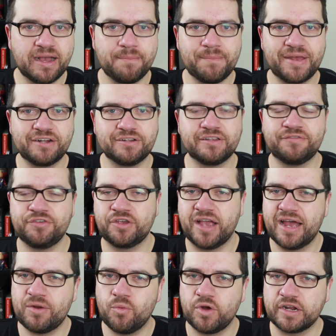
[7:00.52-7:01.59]
up metal if you
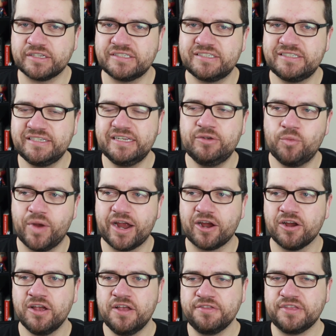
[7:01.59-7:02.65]
kind of want to see
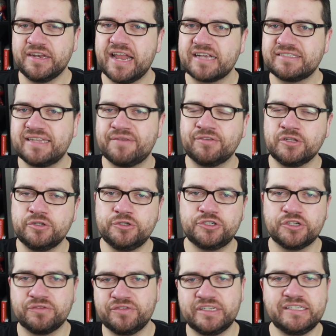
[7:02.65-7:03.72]
where the next
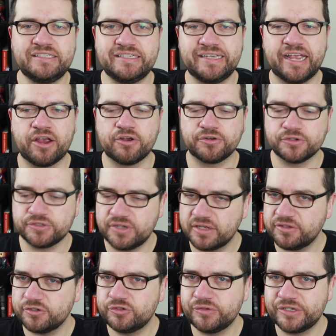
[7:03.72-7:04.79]
evolution of DC characters,
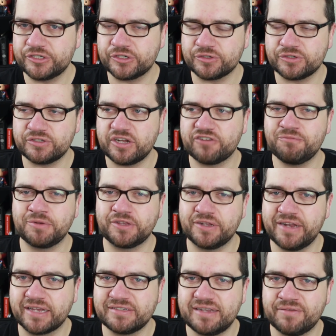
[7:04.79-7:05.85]
not the traditional stuff, but the
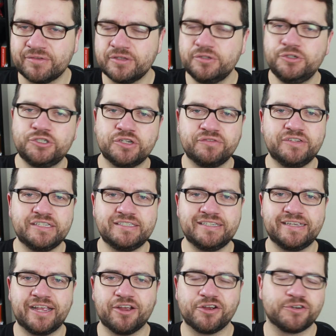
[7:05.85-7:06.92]
next evolution of
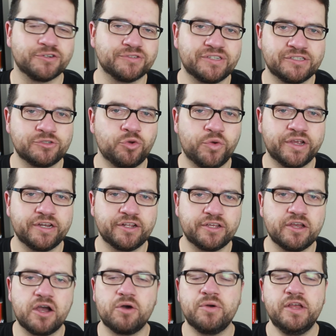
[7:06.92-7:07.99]
DC characters is going to
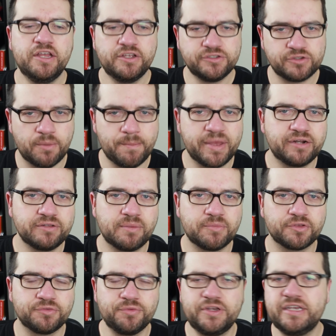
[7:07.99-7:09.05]
go. So metal
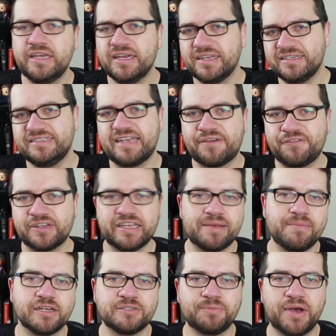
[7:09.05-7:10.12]
number three, definitely a
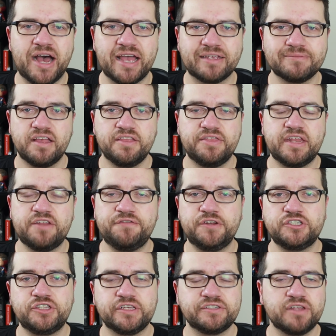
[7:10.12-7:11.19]
must buy. Then to
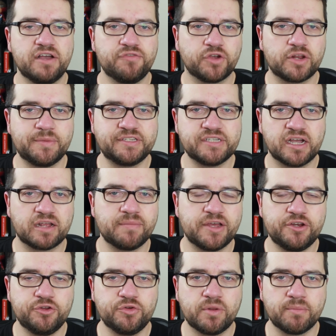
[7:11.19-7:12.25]
finish things off, we're going to be talking
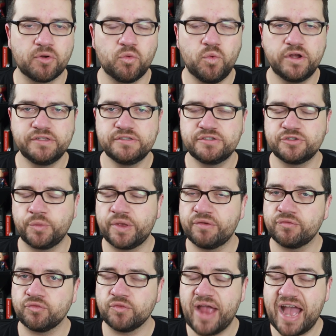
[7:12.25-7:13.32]
about new number one. So we
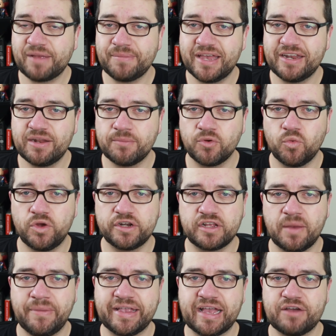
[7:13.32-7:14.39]
have Ragman number one
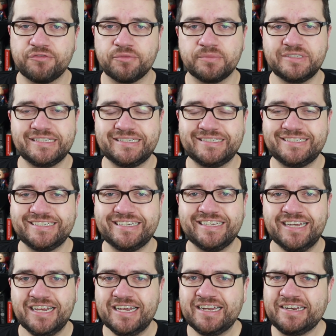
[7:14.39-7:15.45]
coming out from
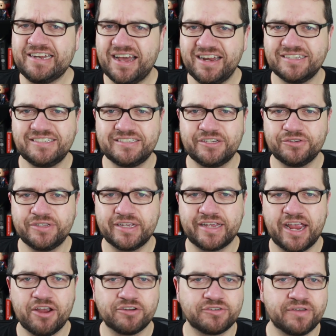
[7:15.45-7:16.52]
DC. Not necessarily a
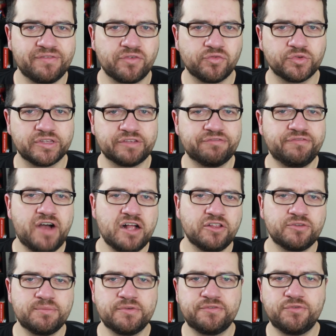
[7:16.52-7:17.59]
character I've ever really
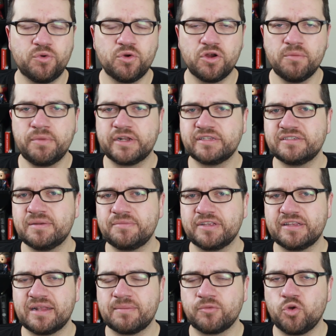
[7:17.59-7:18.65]
followed before, but it's
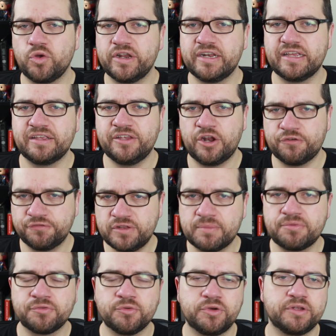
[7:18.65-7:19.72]
something that I'm going to you know
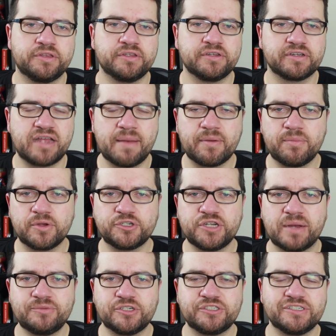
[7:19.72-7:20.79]
flip through at the comic book
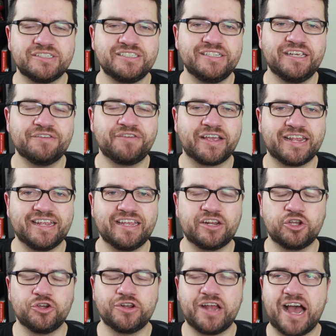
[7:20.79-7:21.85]
shop just to see if I can get
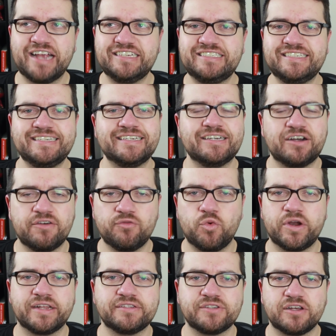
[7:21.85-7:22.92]
a good idea of
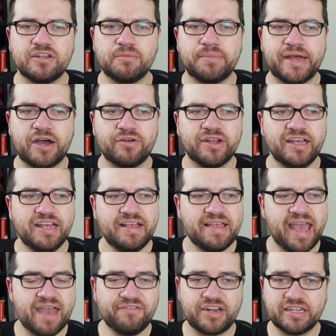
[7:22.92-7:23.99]
what it's all about.
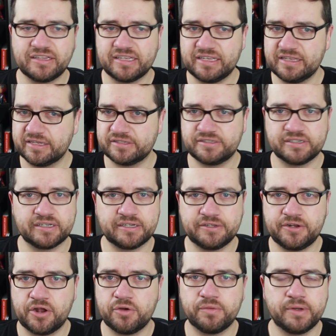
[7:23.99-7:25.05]
Evidently, it's a
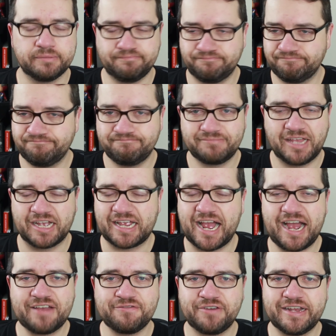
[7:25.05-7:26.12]
you know a, a
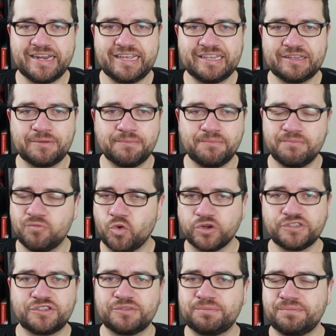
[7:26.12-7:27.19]
guy fighting the
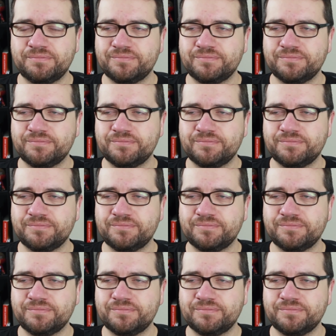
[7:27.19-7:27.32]
worst